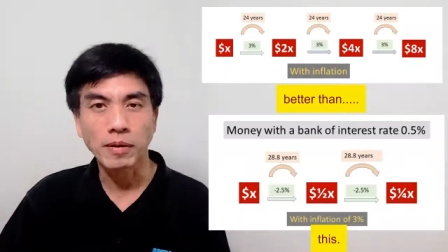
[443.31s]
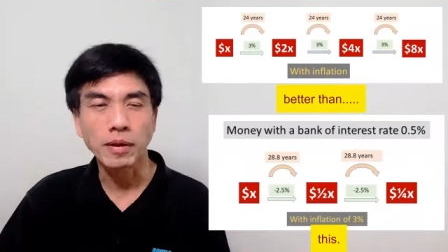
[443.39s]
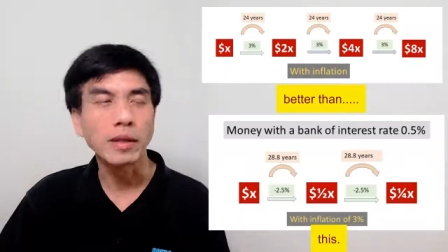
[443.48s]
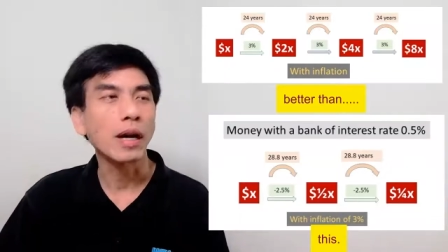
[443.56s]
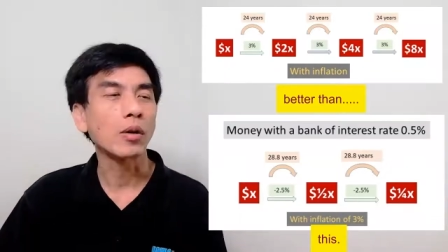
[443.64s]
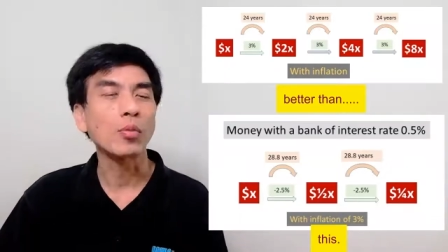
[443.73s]

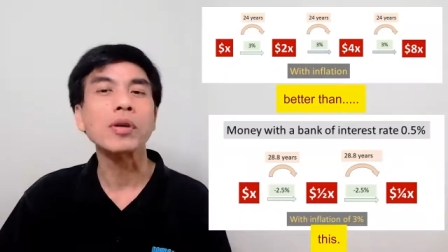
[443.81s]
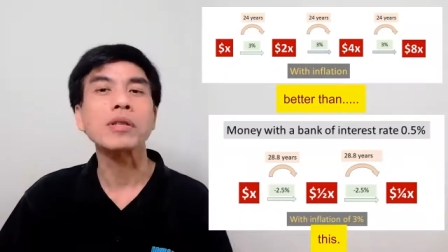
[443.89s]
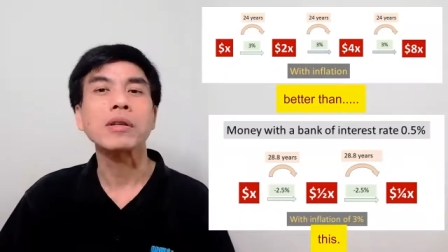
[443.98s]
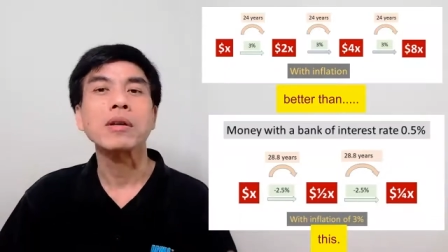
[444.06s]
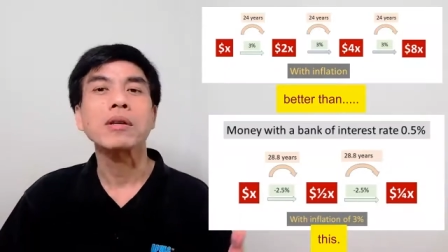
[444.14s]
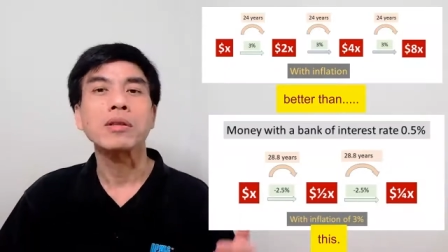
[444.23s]
In other
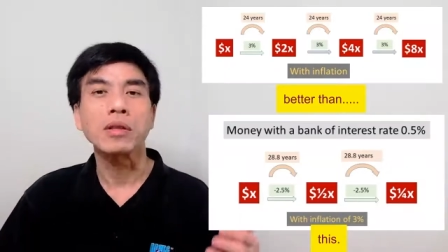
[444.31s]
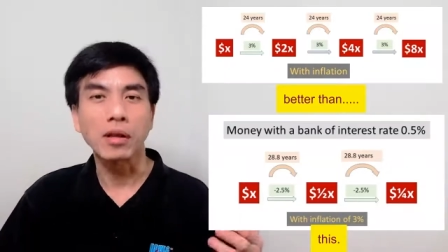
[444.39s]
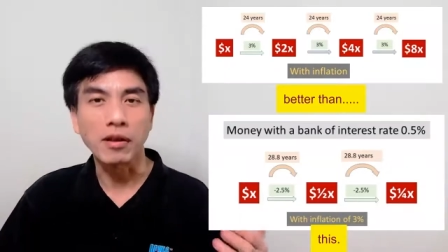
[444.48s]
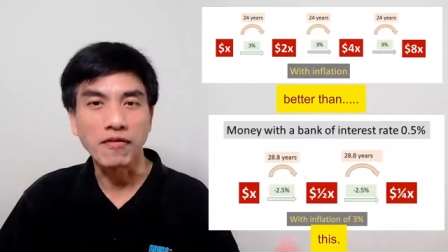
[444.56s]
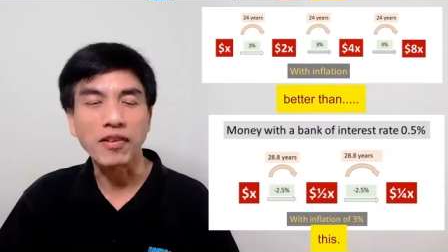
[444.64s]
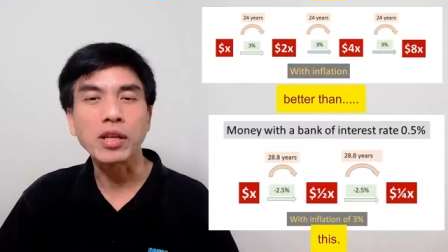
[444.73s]
words, the
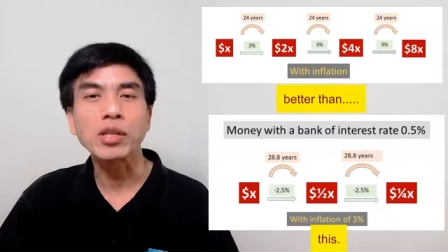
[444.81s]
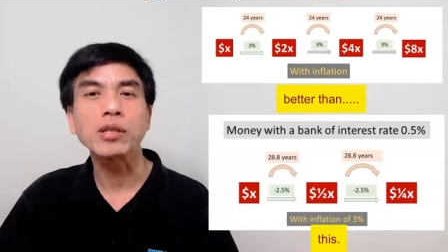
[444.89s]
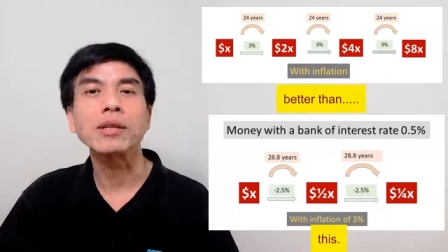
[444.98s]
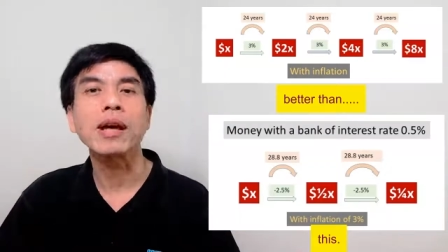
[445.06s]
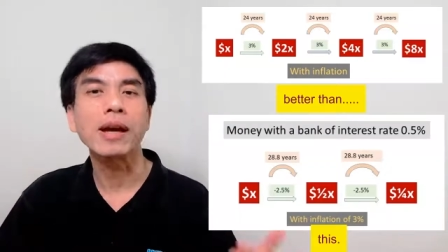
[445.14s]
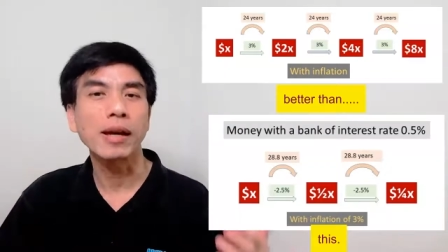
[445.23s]

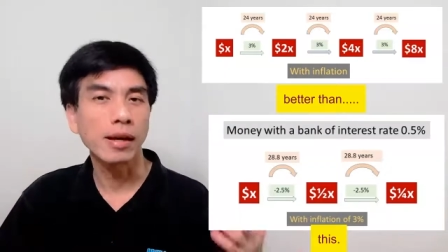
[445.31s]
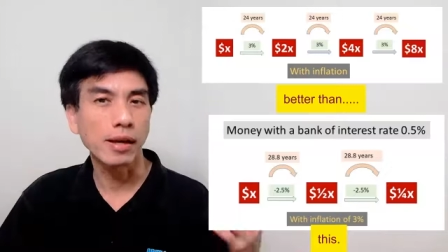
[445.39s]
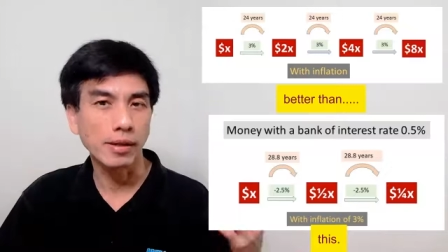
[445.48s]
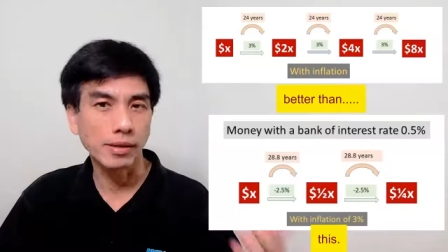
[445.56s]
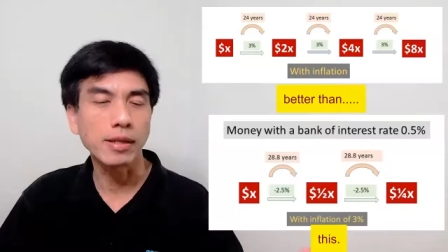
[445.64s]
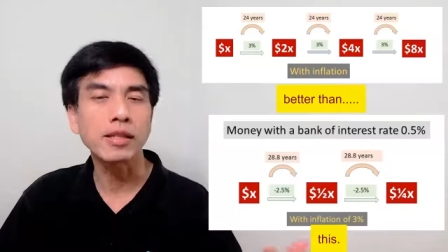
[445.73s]
inflation
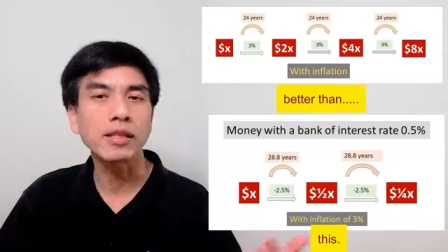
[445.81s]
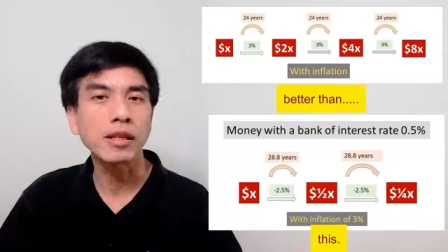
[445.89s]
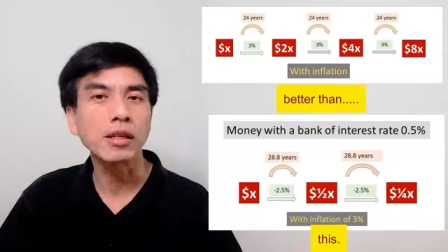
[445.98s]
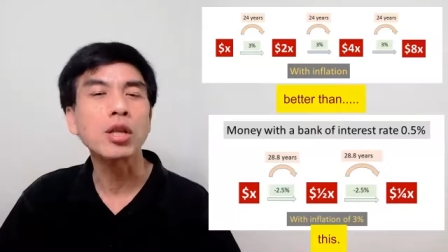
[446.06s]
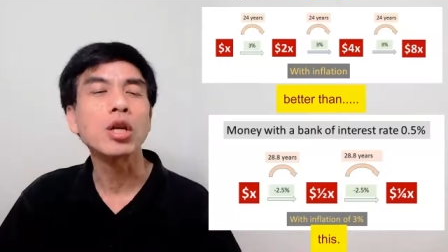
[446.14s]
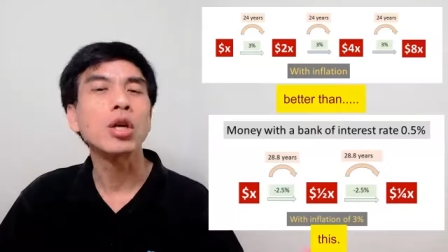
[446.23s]
has
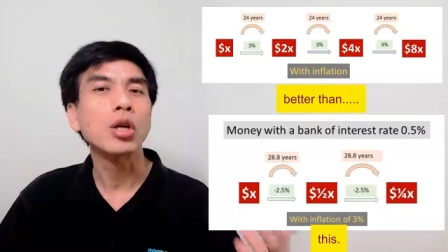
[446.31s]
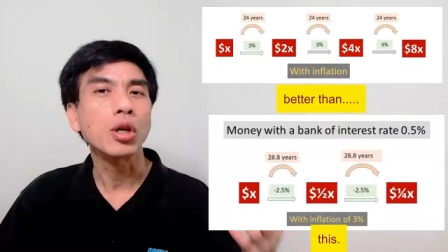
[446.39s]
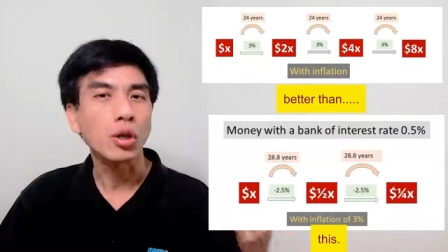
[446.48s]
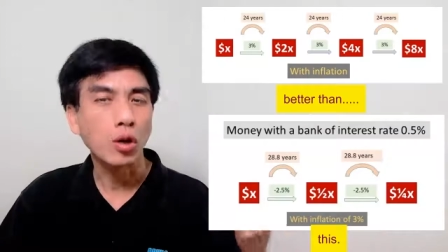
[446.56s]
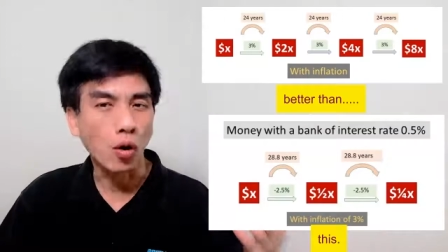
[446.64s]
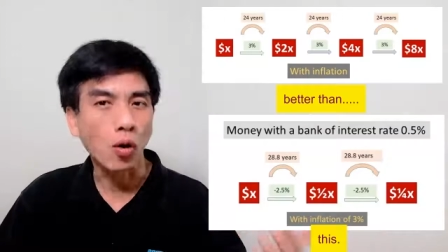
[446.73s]
eaten
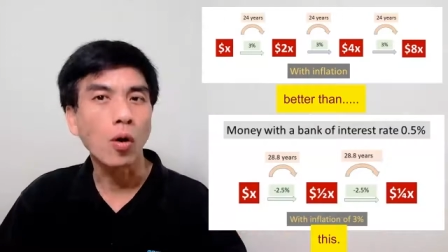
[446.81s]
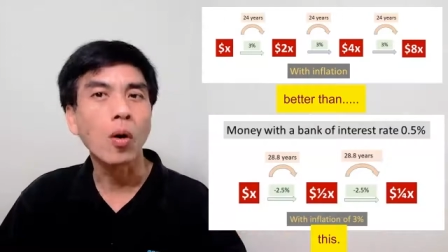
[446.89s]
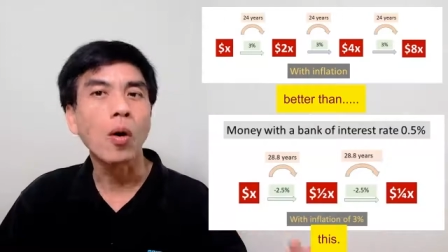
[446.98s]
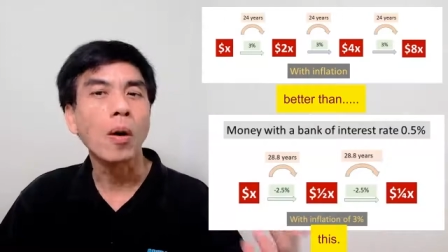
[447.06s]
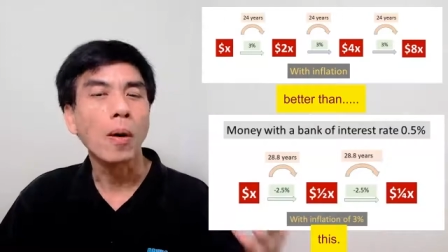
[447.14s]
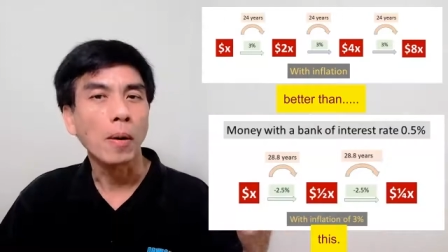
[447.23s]
your
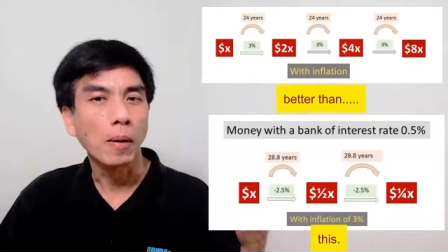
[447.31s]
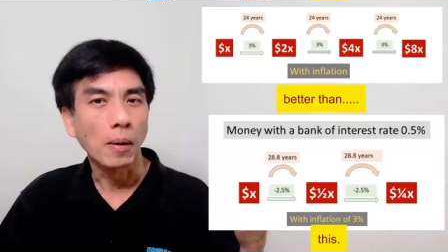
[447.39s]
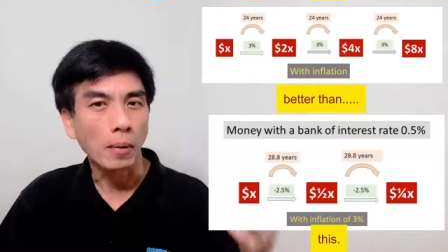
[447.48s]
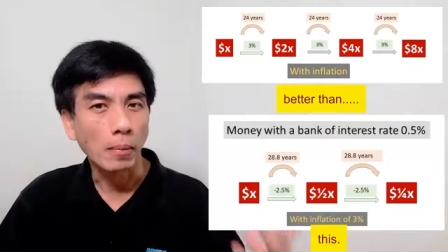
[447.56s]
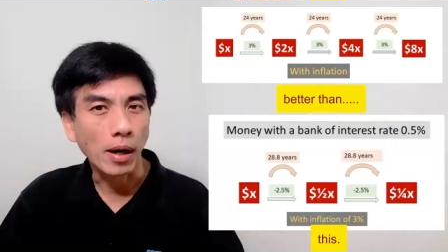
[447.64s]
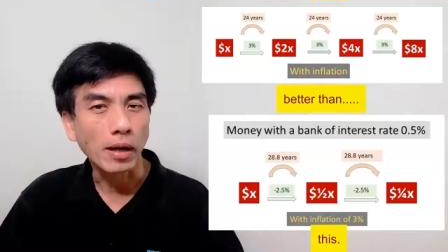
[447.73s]

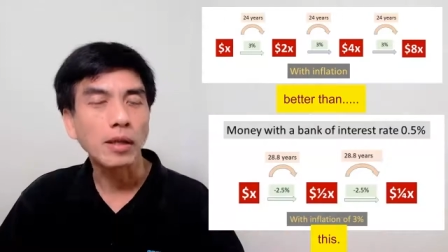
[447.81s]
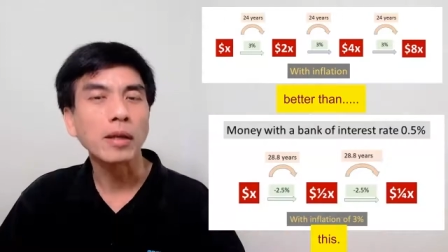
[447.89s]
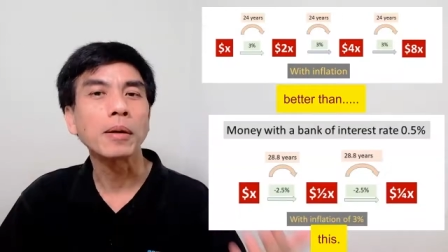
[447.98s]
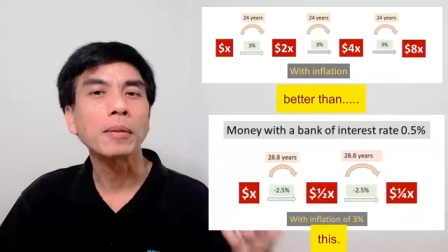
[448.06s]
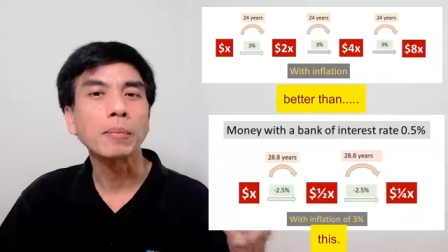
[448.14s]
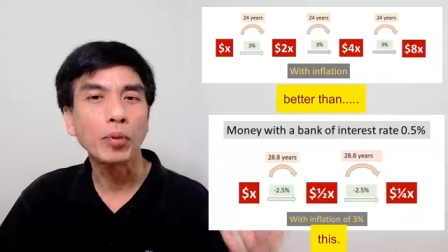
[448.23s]

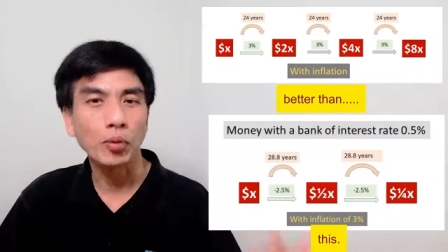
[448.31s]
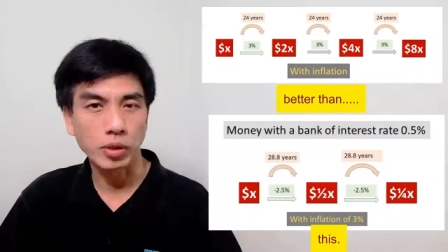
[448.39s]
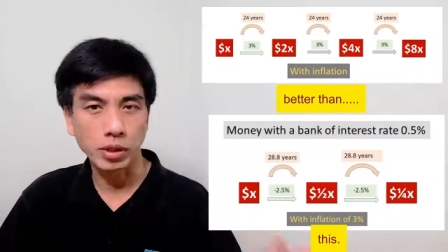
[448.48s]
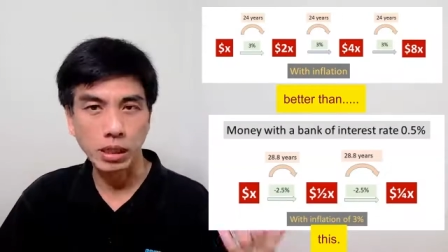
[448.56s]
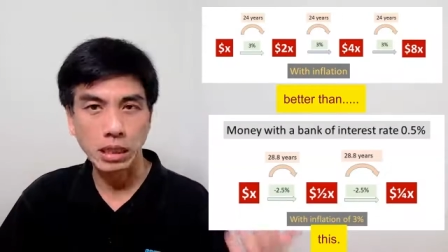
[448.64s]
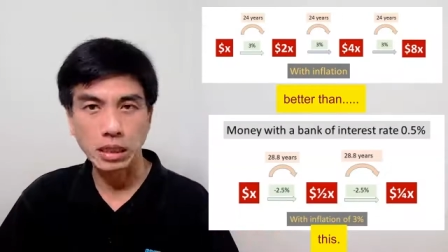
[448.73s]
money
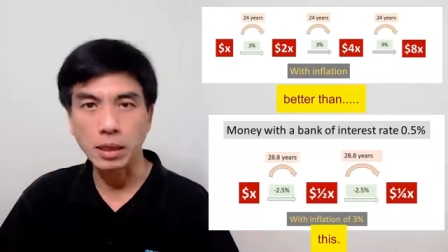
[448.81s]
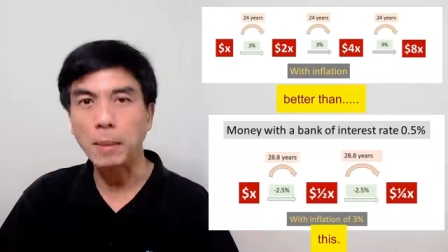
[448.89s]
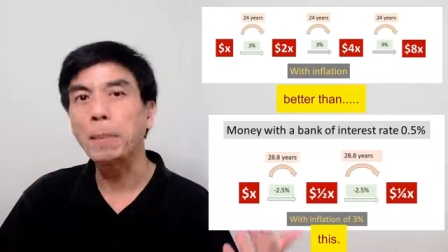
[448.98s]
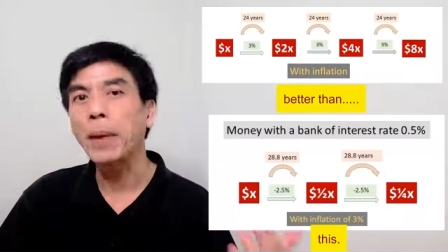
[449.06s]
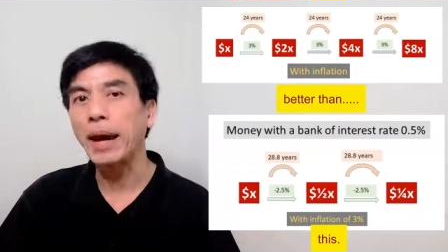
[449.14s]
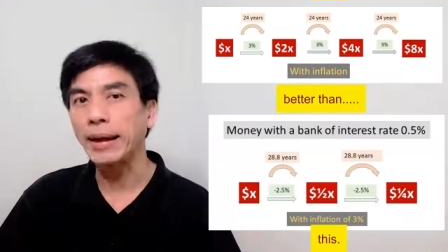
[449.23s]
put in the
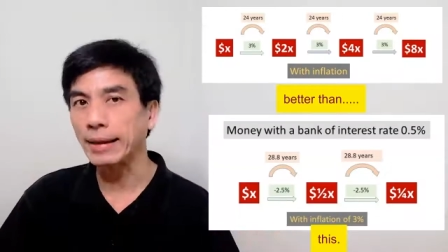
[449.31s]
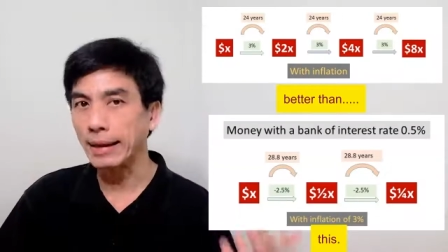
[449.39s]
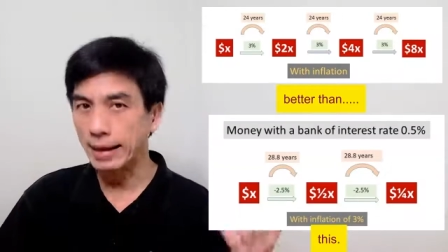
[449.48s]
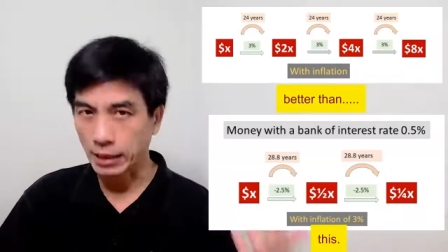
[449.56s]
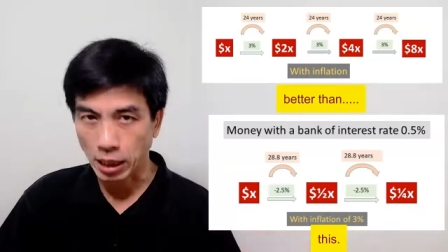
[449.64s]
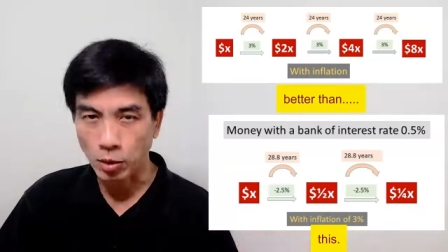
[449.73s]
bank
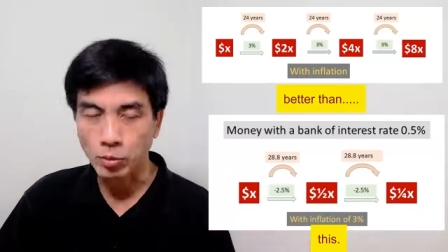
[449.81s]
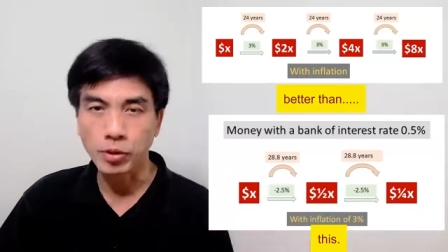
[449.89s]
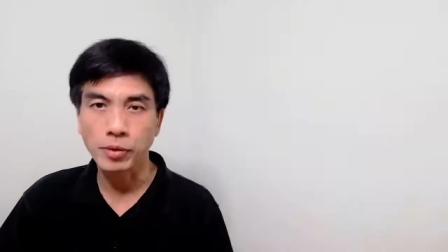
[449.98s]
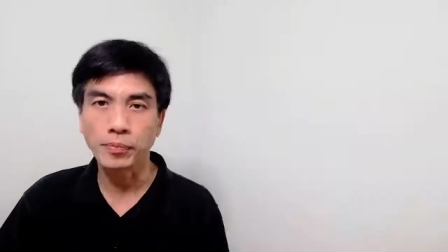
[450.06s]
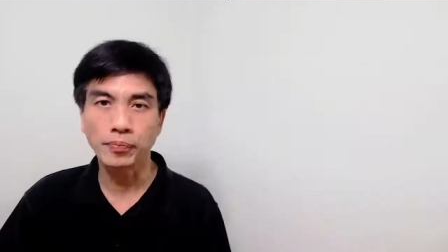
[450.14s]
account.